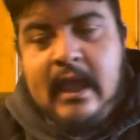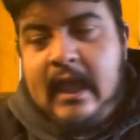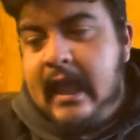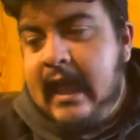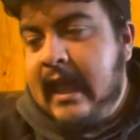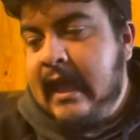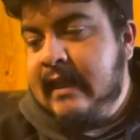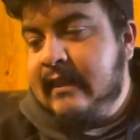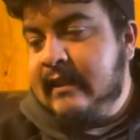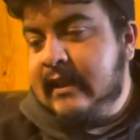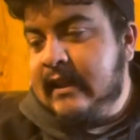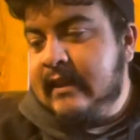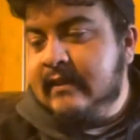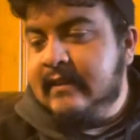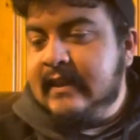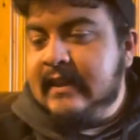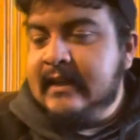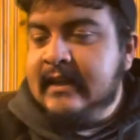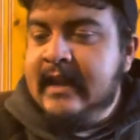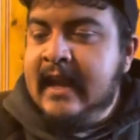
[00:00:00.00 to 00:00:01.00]
And then
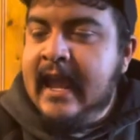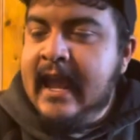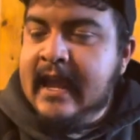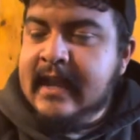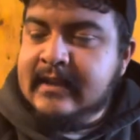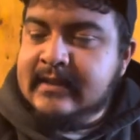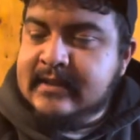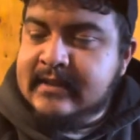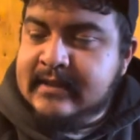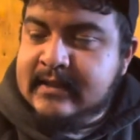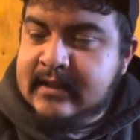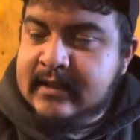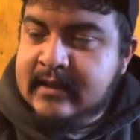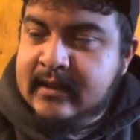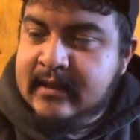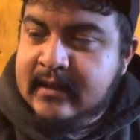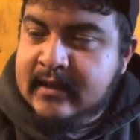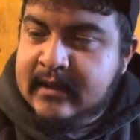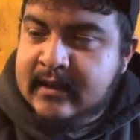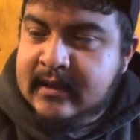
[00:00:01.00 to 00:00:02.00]
the next
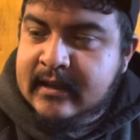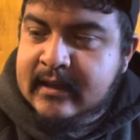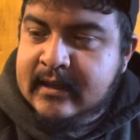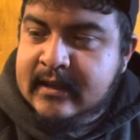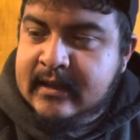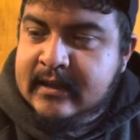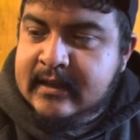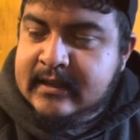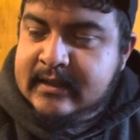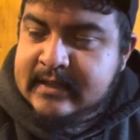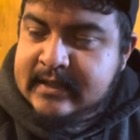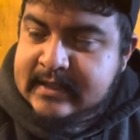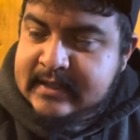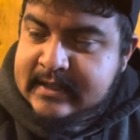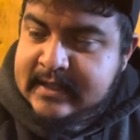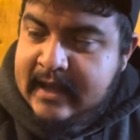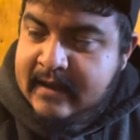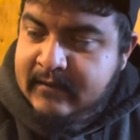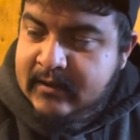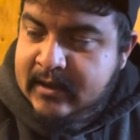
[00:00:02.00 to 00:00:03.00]

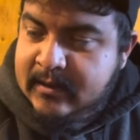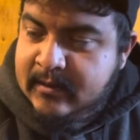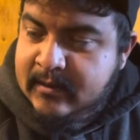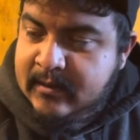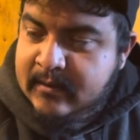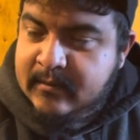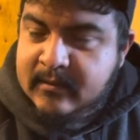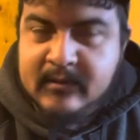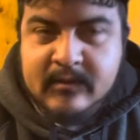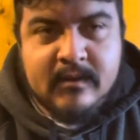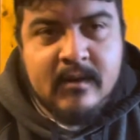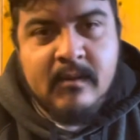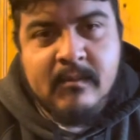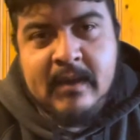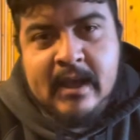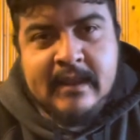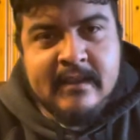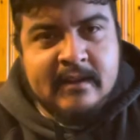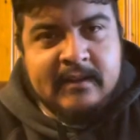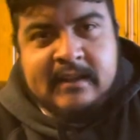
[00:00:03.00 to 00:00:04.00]
7, don't
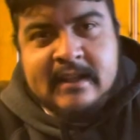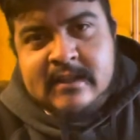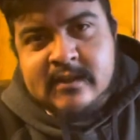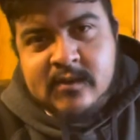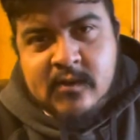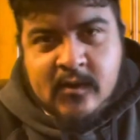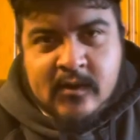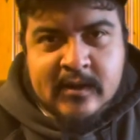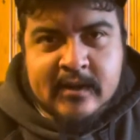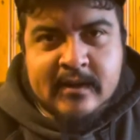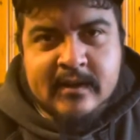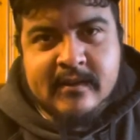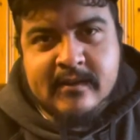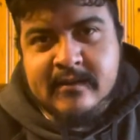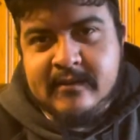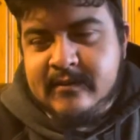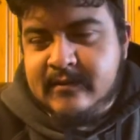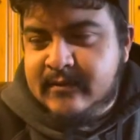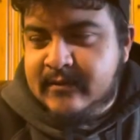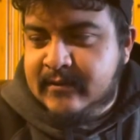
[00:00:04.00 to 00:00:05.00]
mind the Discord
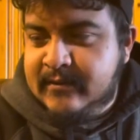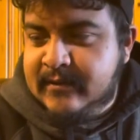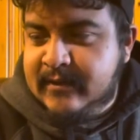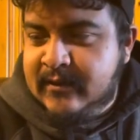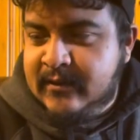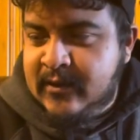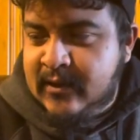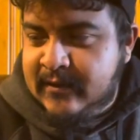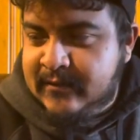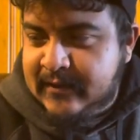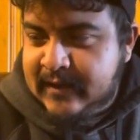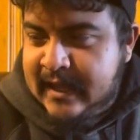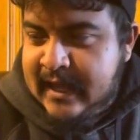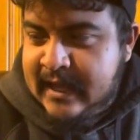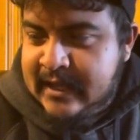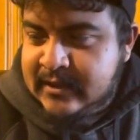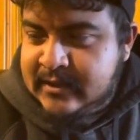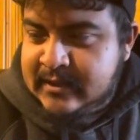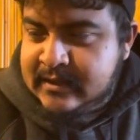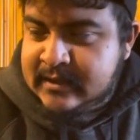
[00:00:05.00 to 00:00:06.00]

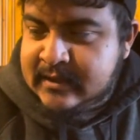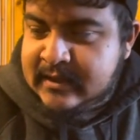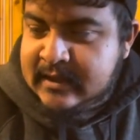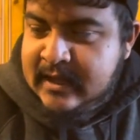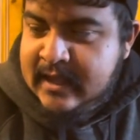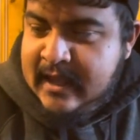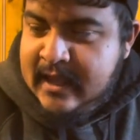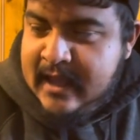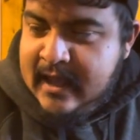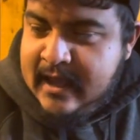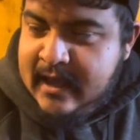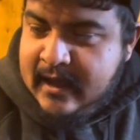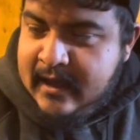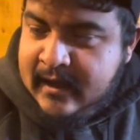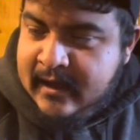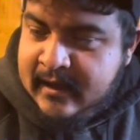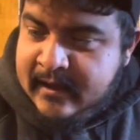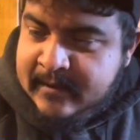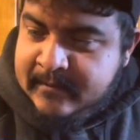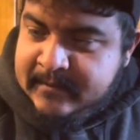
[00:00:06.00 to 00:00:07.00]
notifications.
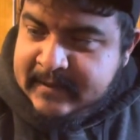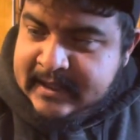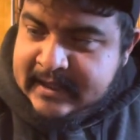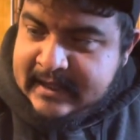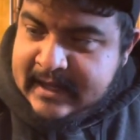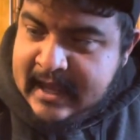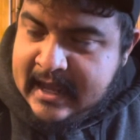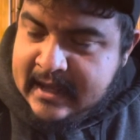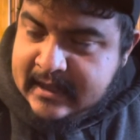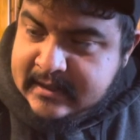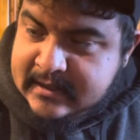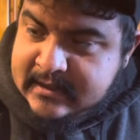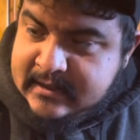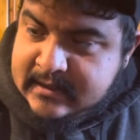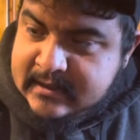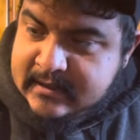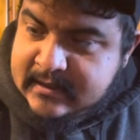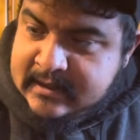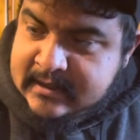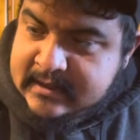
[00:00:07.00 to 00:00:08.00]
The
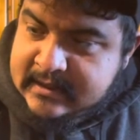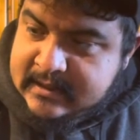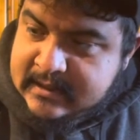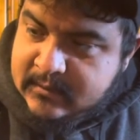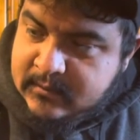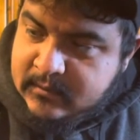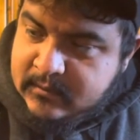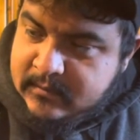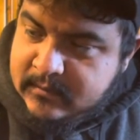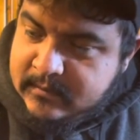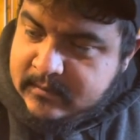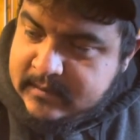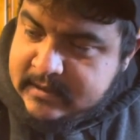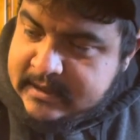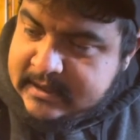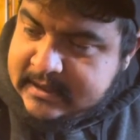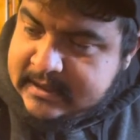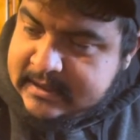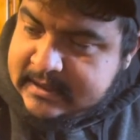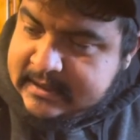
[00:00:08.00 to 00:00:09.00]
next, let's see,
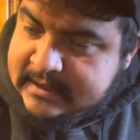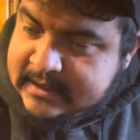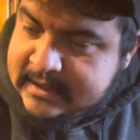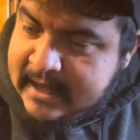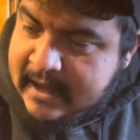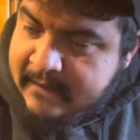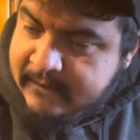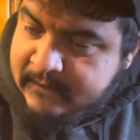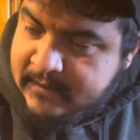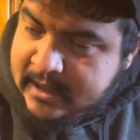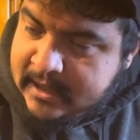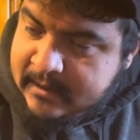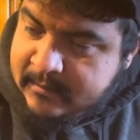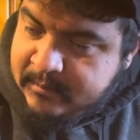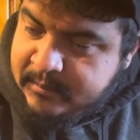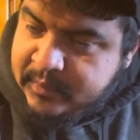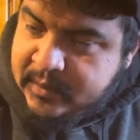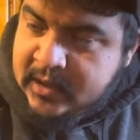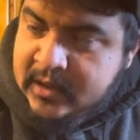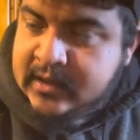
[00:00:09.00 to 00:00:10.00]
7
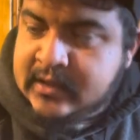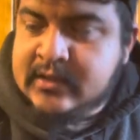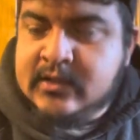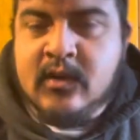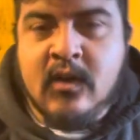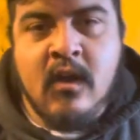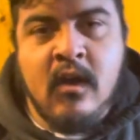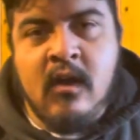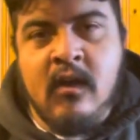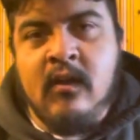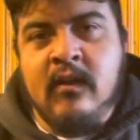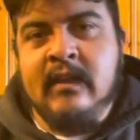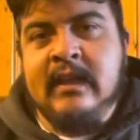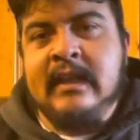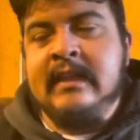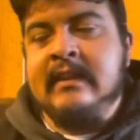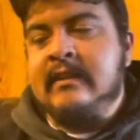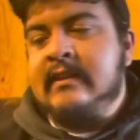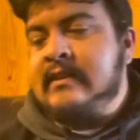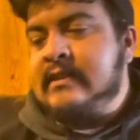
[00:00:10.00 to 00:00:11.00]
books are all
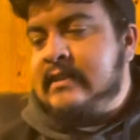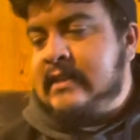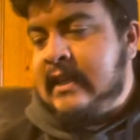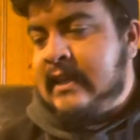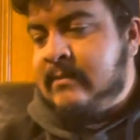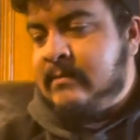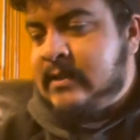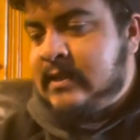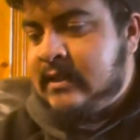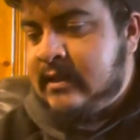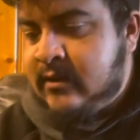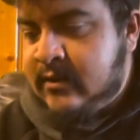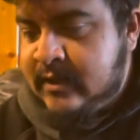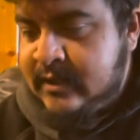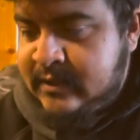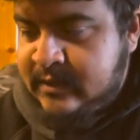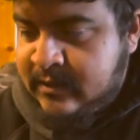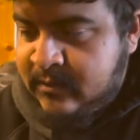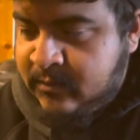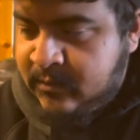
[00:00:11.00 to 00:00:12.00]
in the same
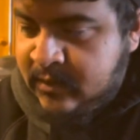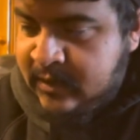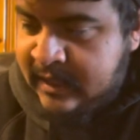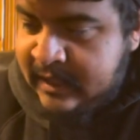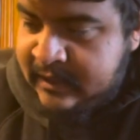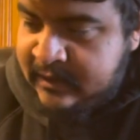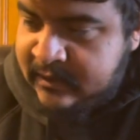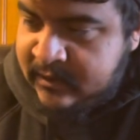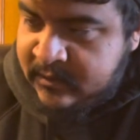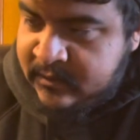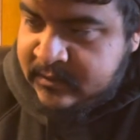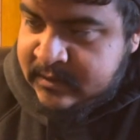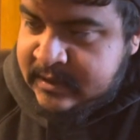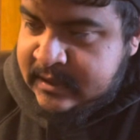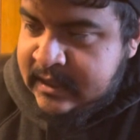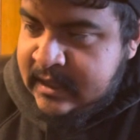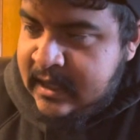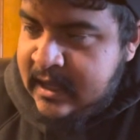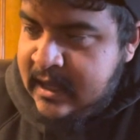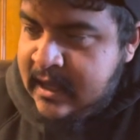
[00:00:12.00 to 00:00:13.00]
series, so we'll get those,
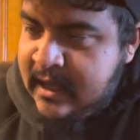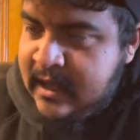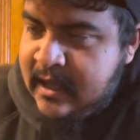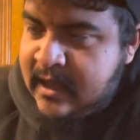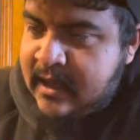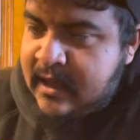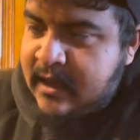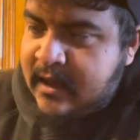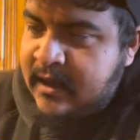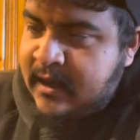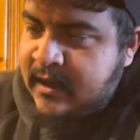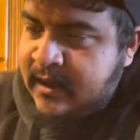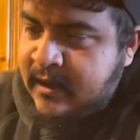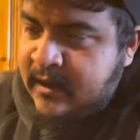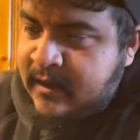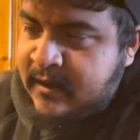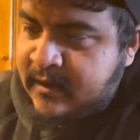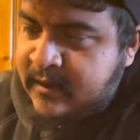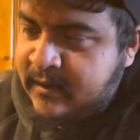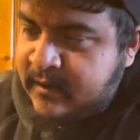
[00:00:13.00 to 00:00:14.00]
do